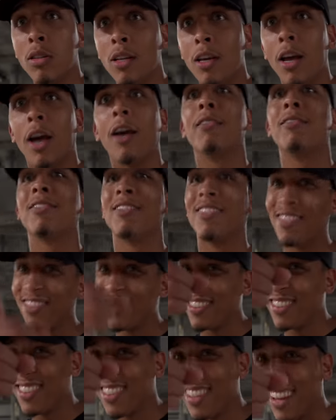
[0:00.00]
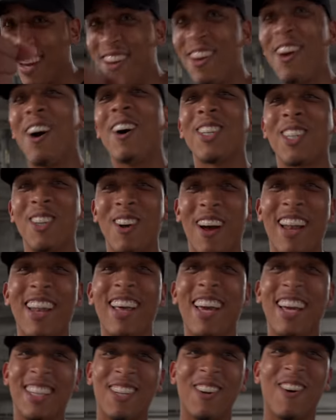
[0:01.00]
Don't skip them. There you go. So hey,
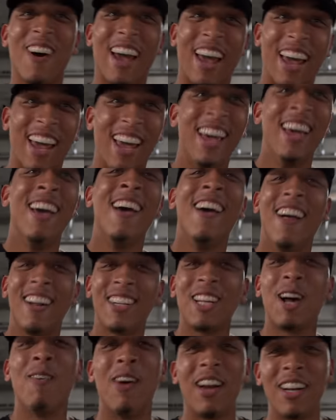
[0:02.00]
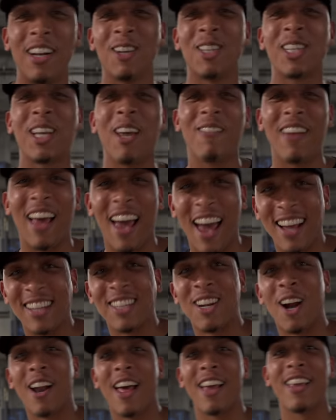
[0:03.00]
look at Sway. I'm talking about don't skip the ads
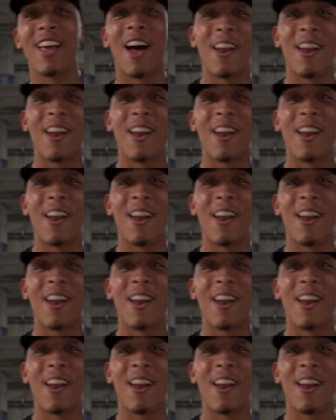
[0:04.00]
and all that.